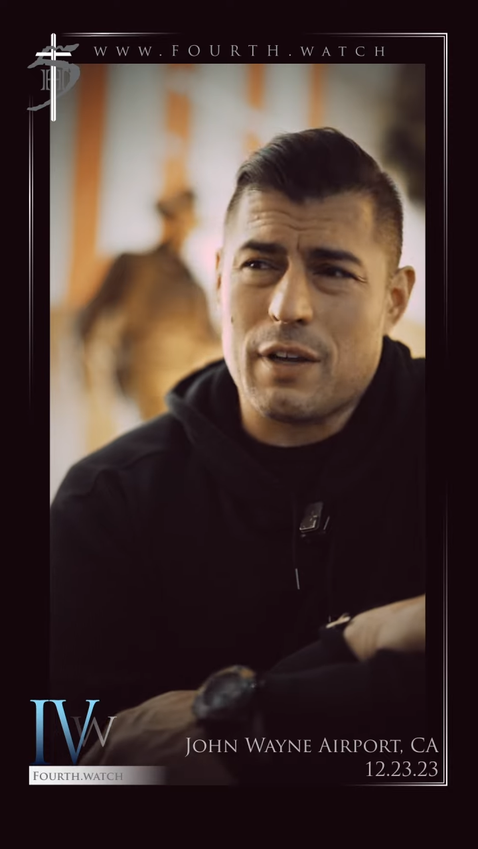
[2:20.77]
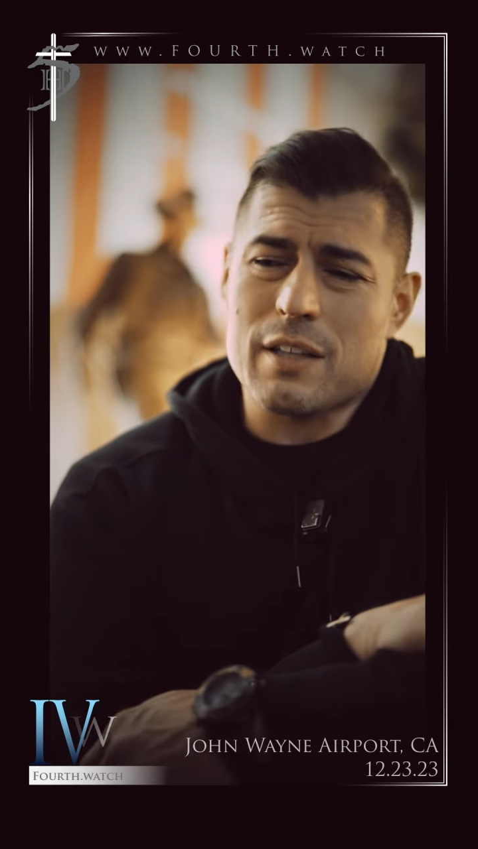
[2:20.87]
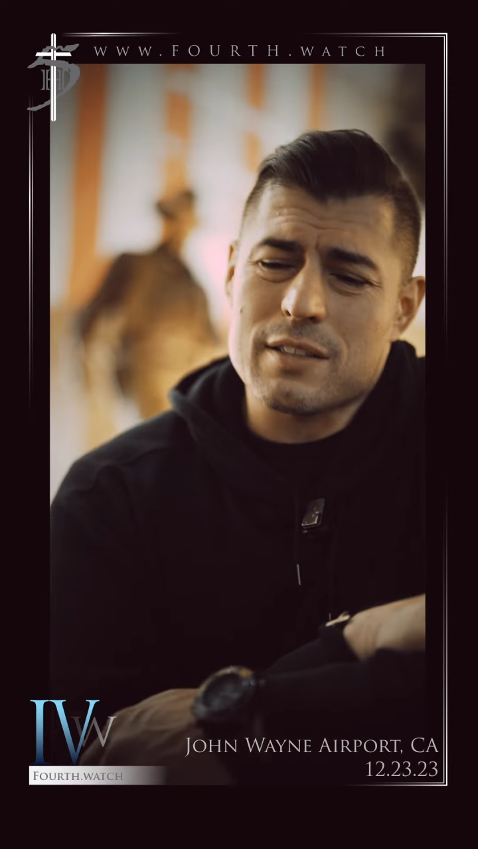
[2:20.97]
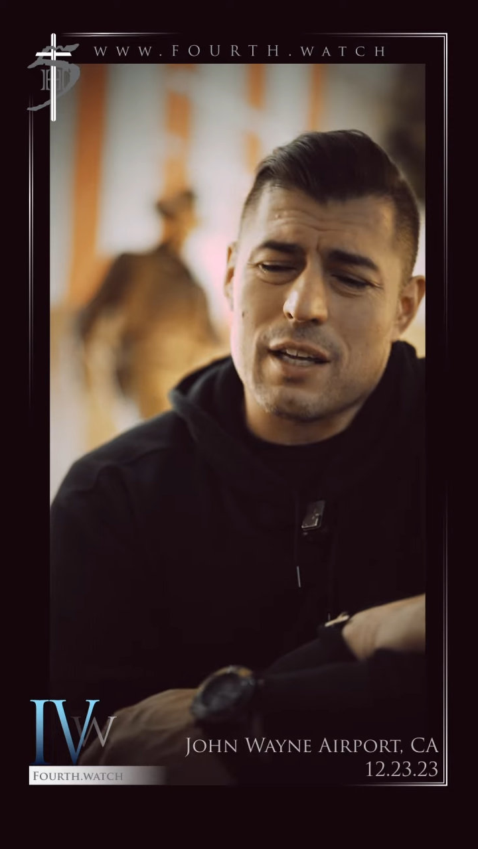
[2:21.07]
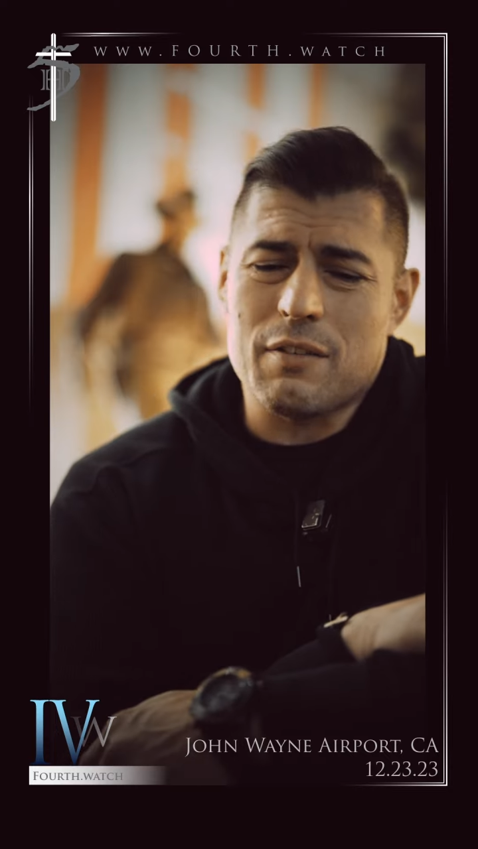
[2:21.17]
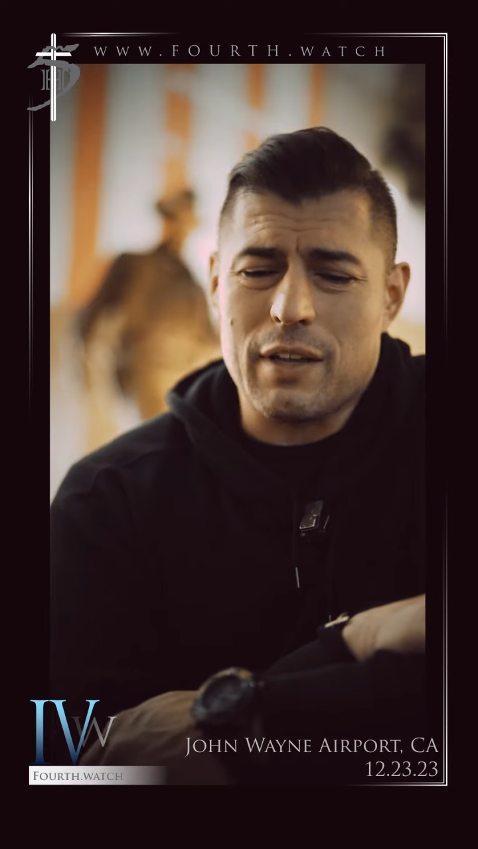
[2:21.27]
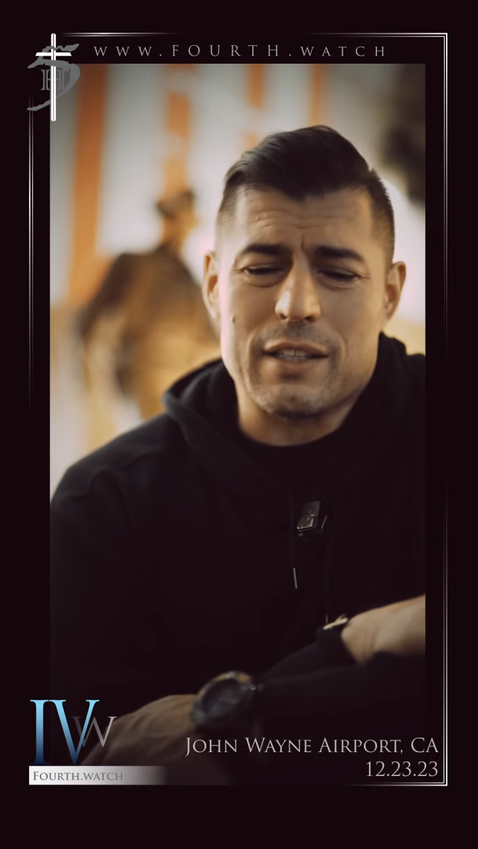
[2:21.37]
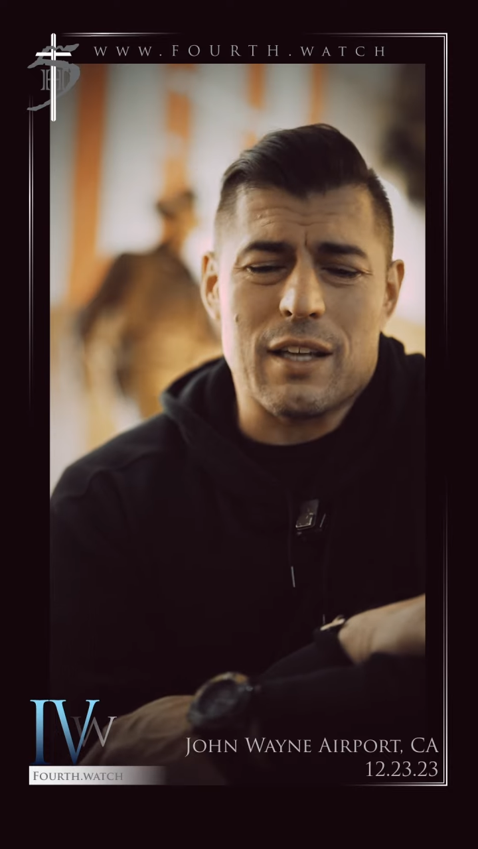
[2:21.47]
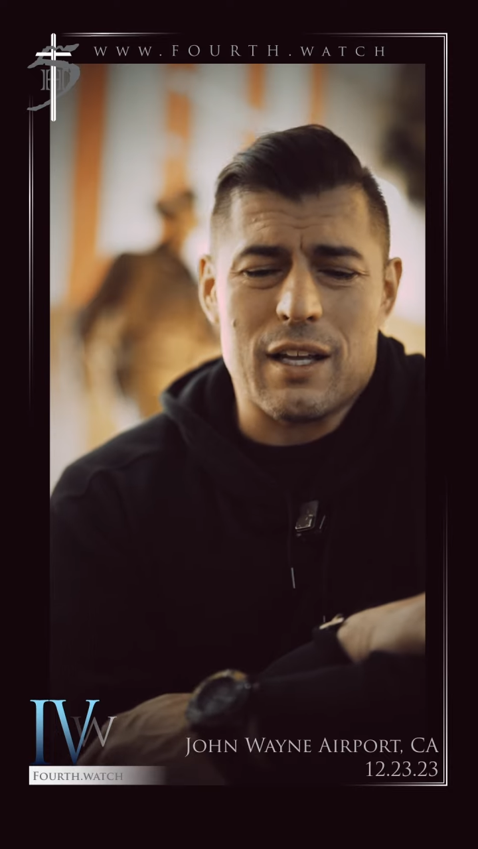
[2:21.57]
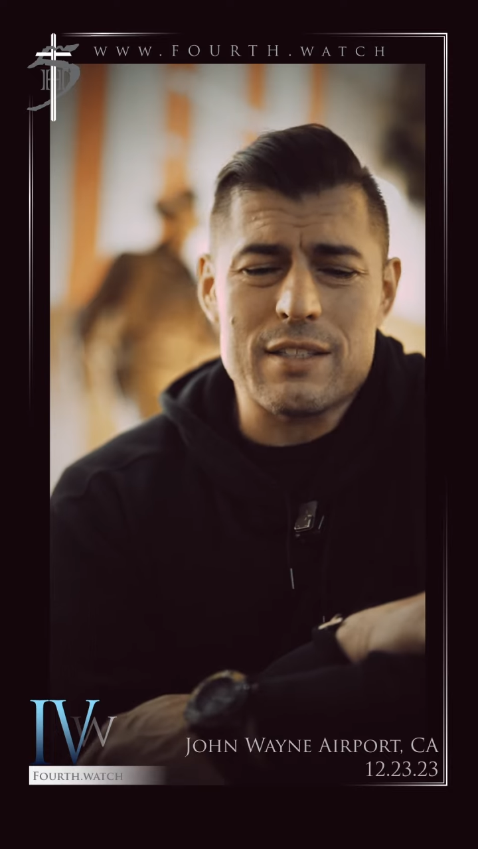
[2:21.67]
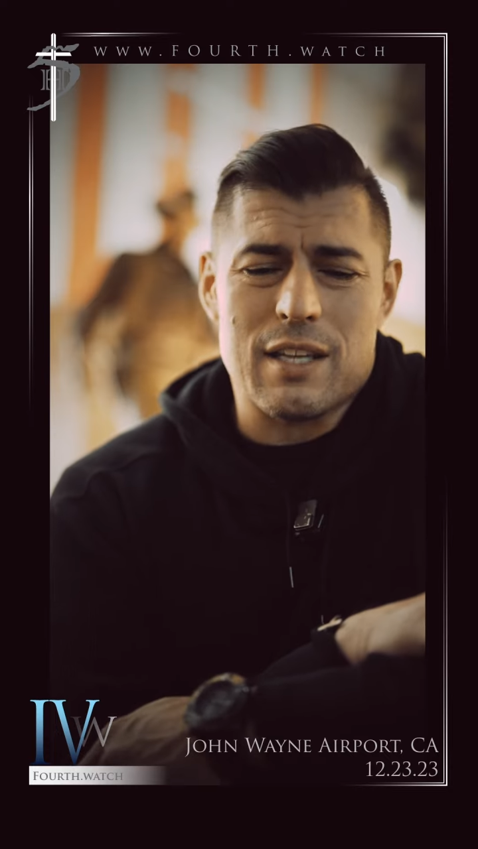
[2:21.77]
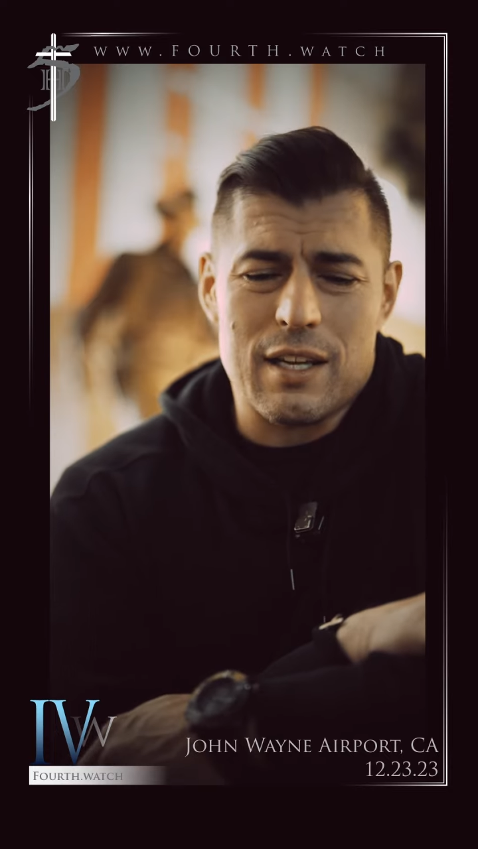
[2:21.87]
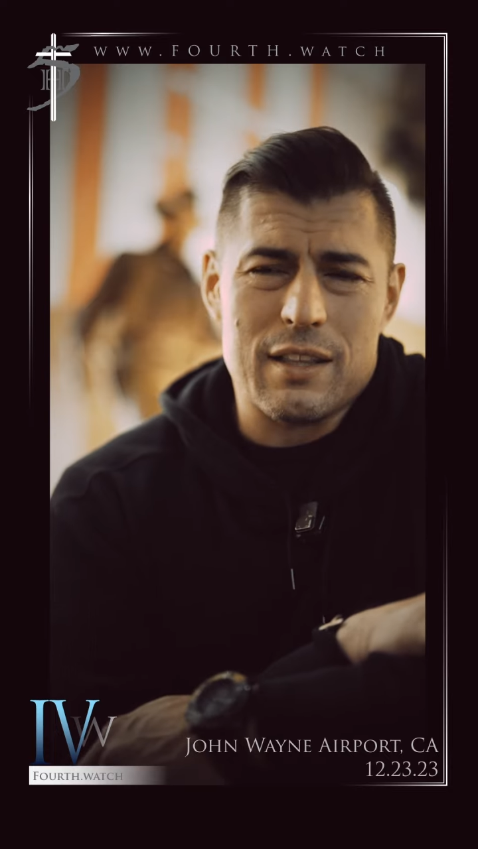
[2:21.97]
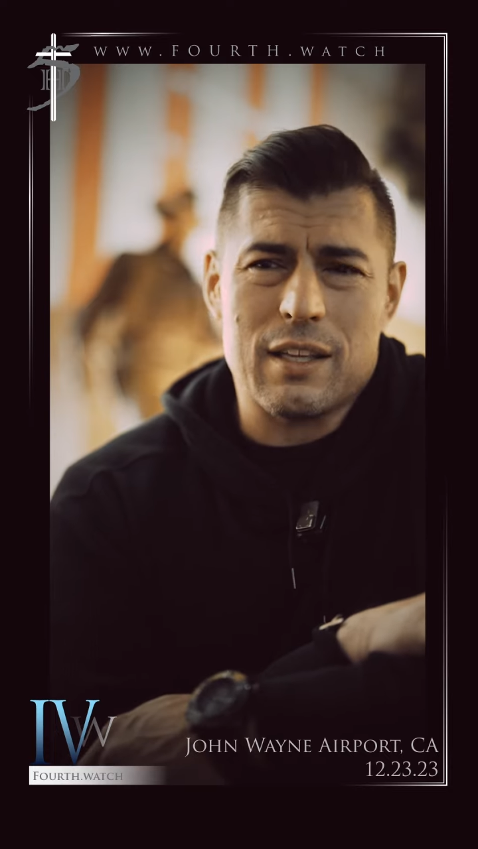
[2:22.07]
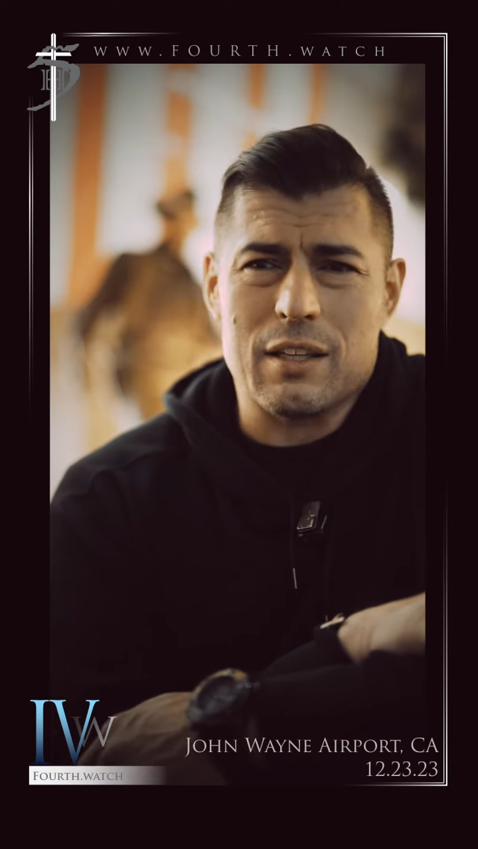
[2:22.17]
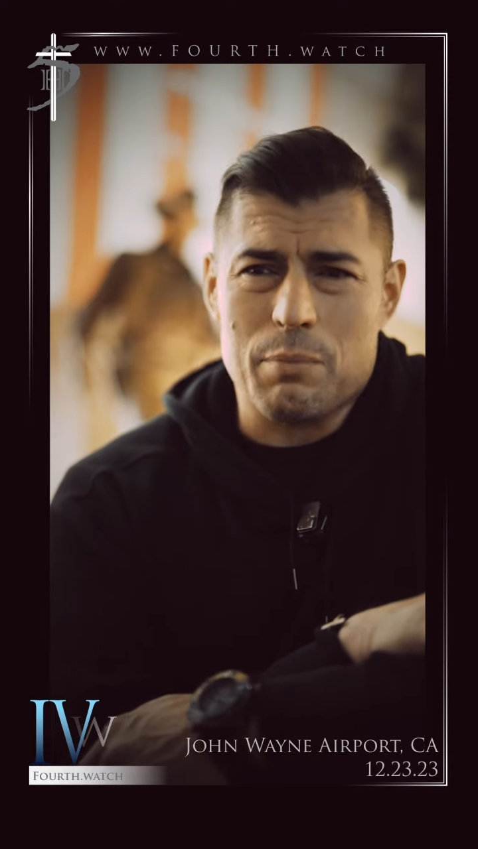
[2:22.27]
If God's kind of like not said anything and